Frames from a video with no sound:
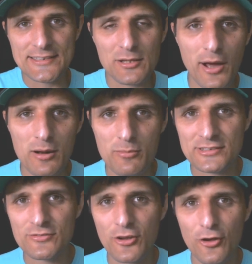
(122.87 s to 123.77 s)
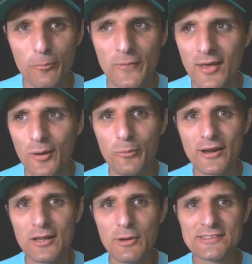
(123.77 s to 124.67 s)
at the bottom of this video. But
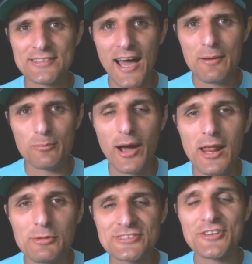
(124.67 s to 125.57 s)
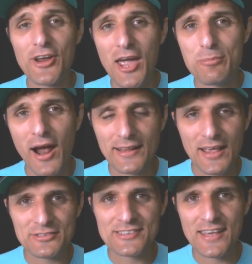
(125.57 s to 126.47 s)
in the meantime, my name is Sergei
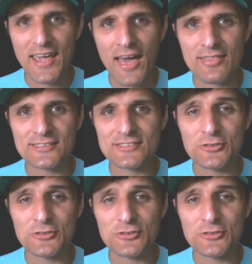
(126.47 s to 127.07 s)
Prokhnevskiy, and this is